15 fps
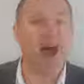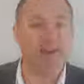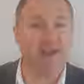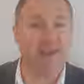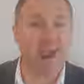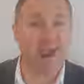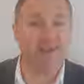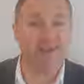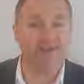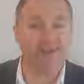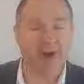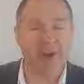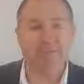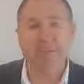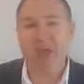last decade or
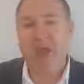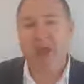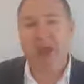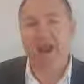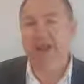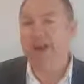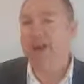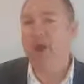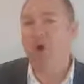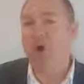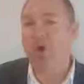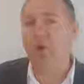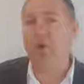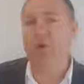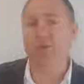so, and nearly
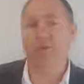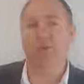all of